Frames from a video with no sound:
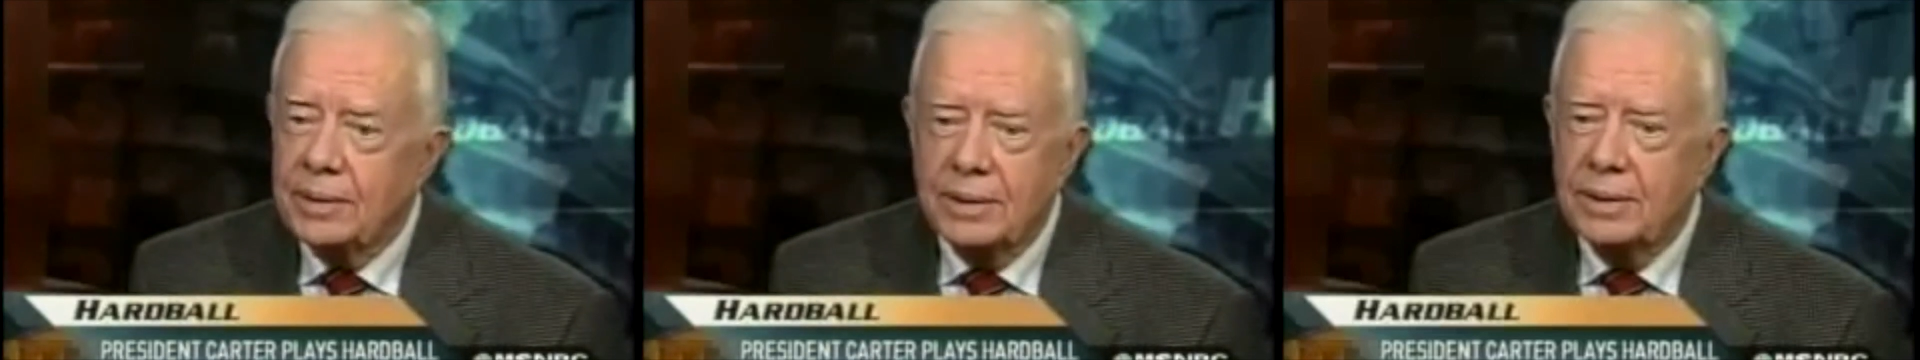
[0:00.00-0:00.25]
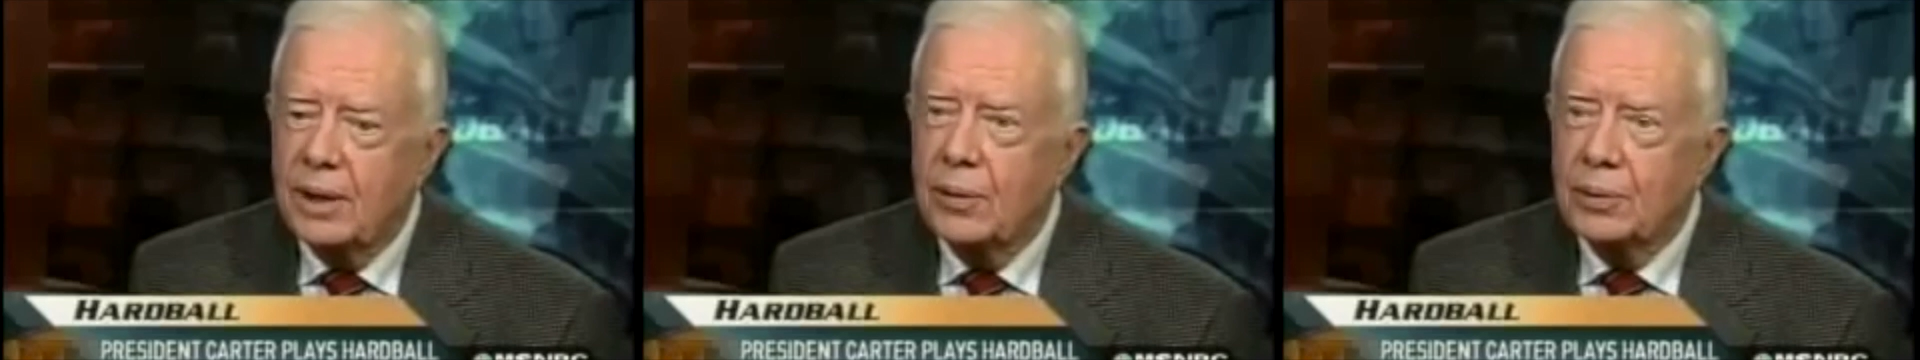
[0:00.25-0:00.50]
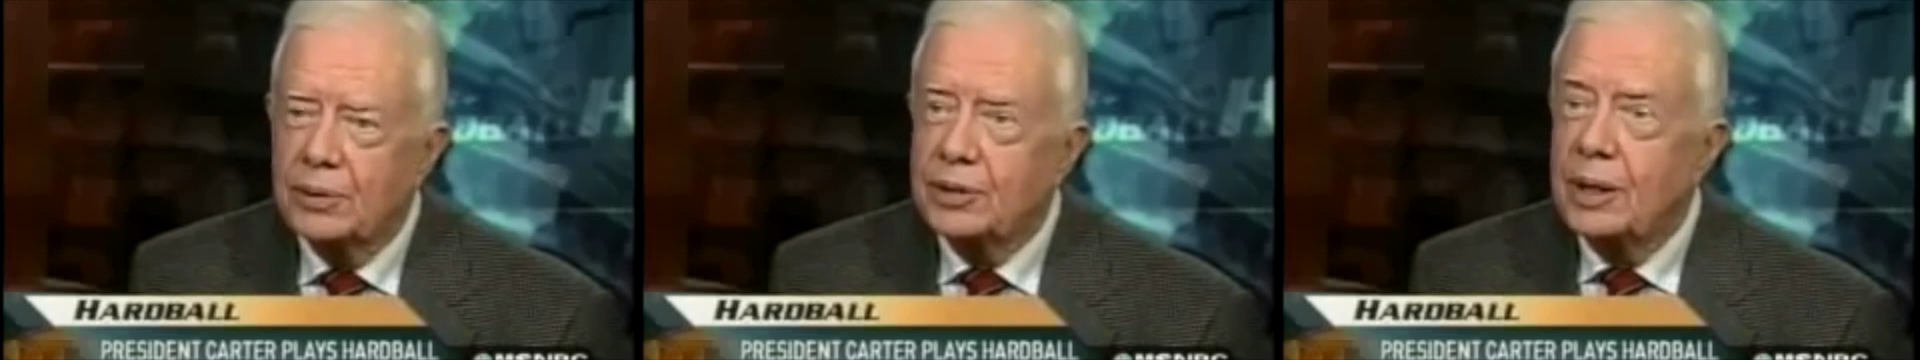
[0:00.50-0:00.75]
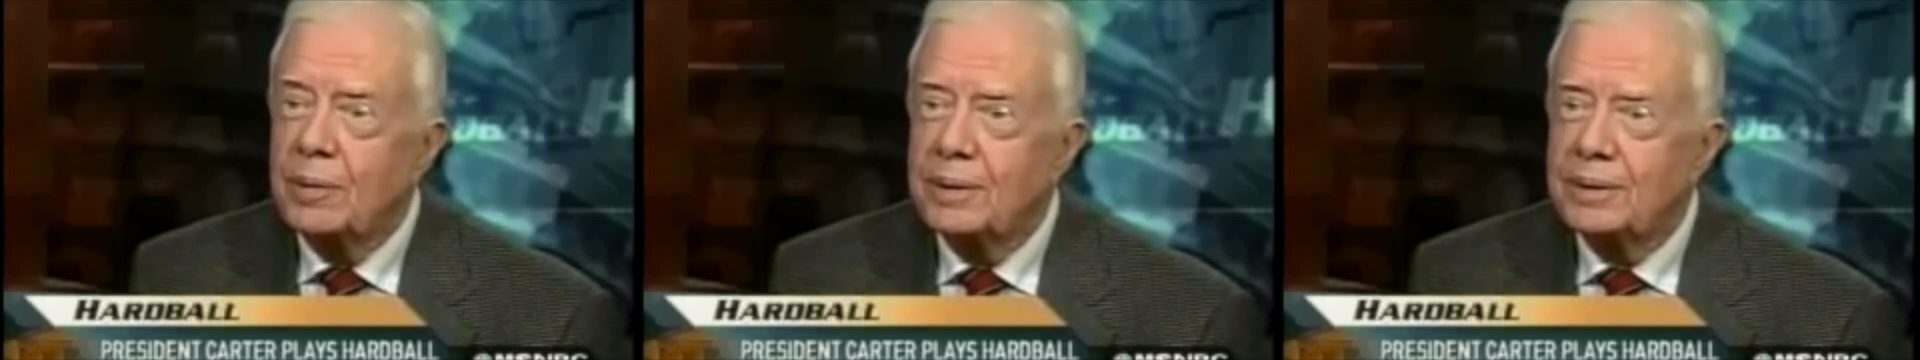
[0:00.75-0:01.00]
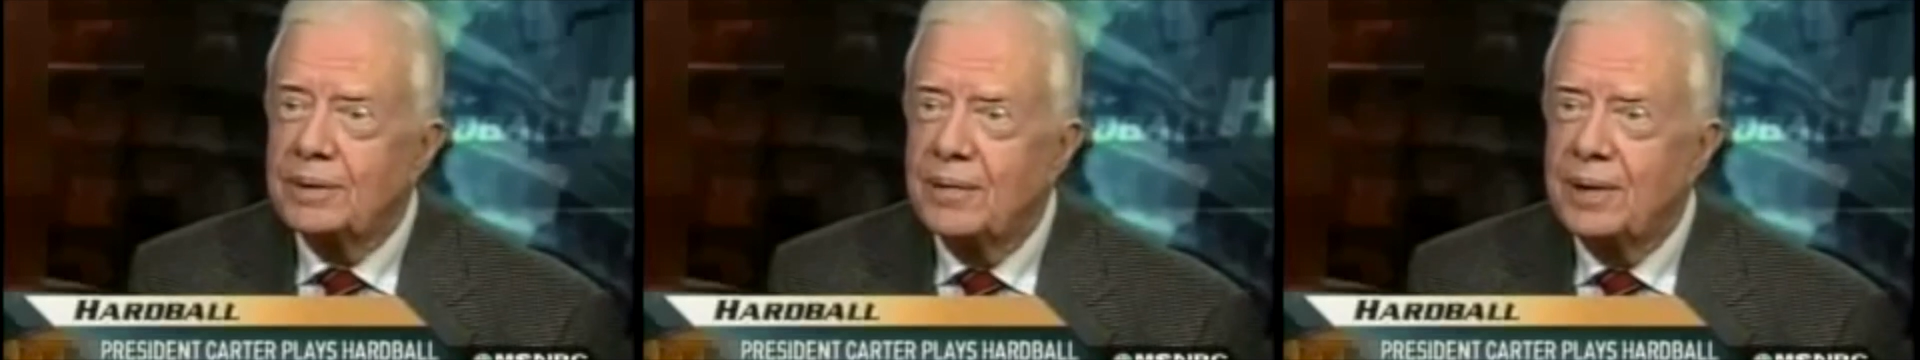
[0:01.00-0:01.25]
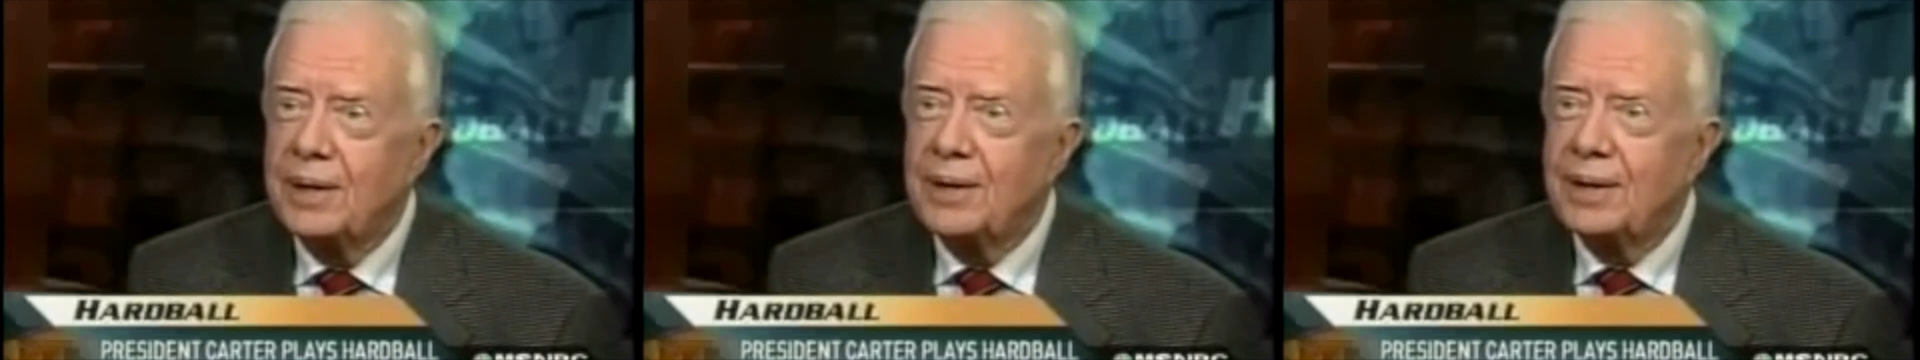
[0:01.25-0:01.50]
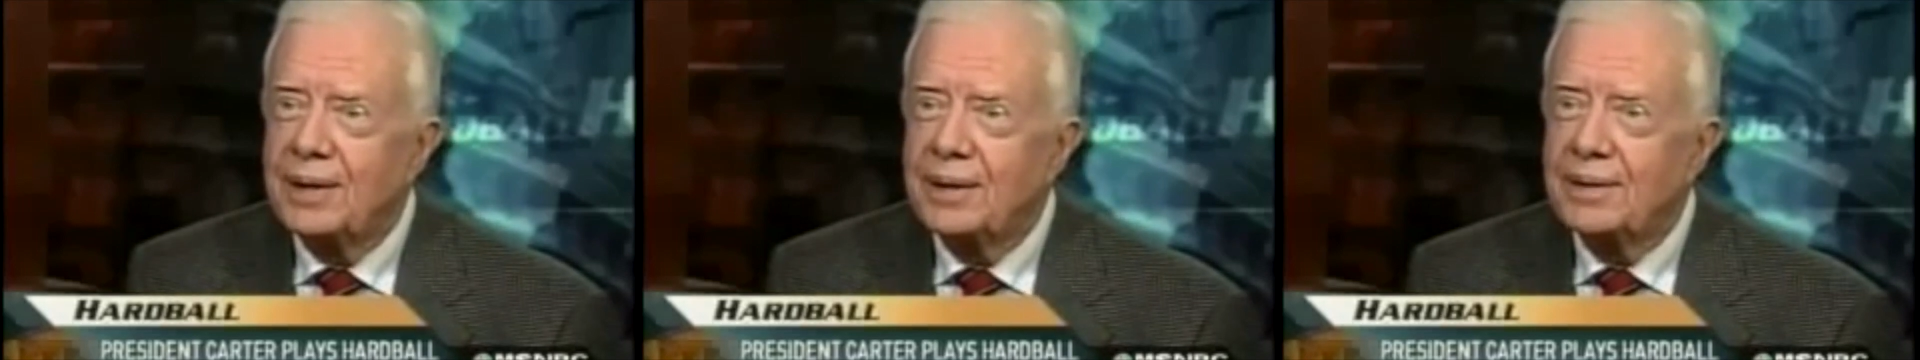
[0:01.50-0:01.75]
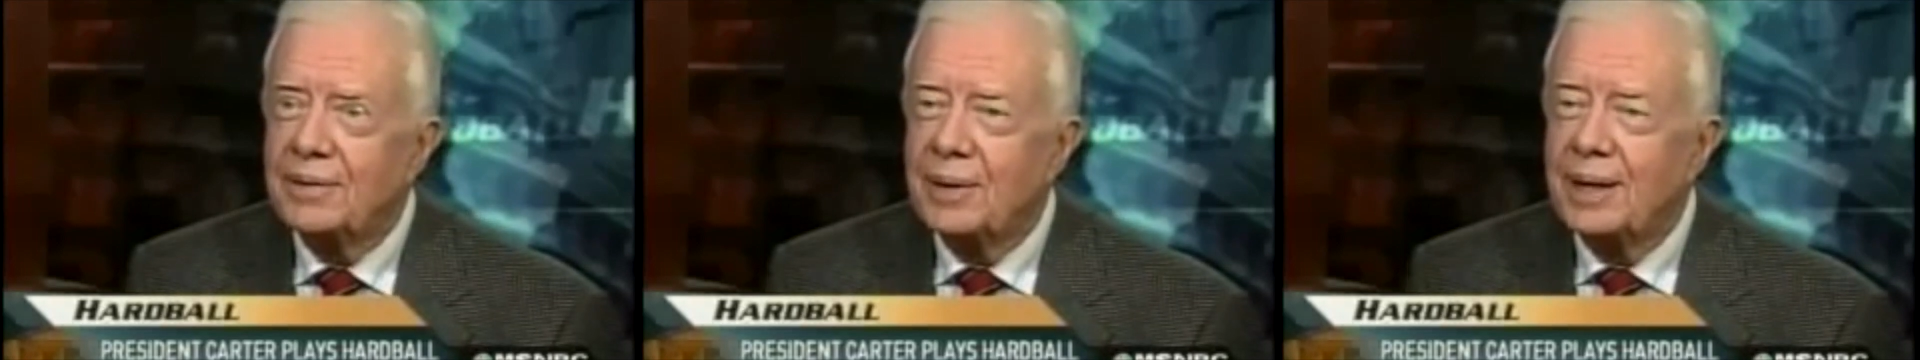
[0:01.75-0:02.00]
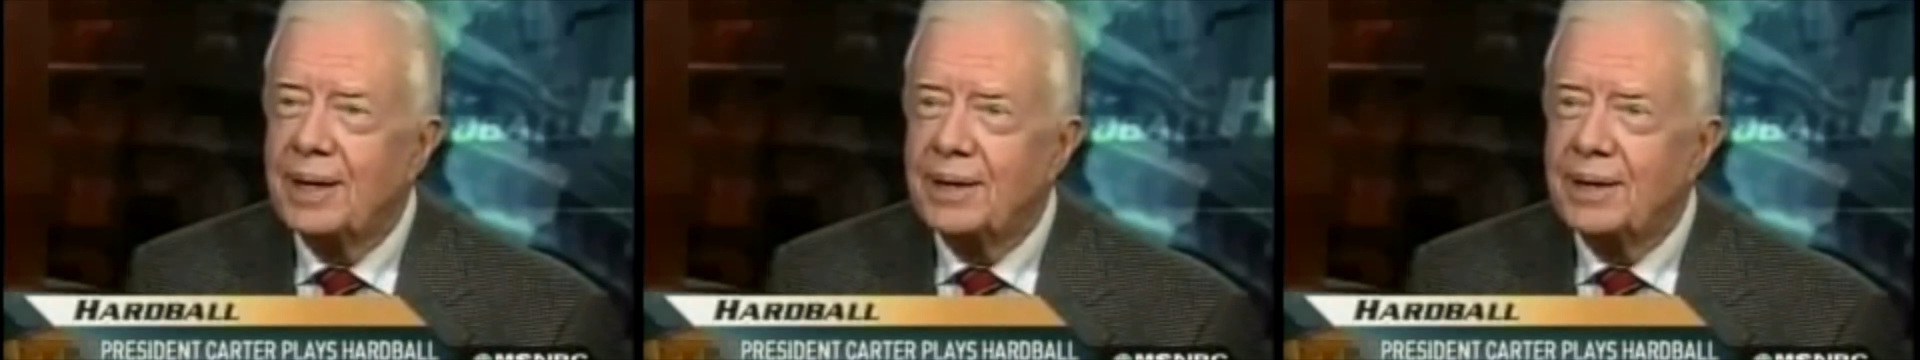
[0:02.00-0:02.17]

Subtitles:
because there's no semblance of anything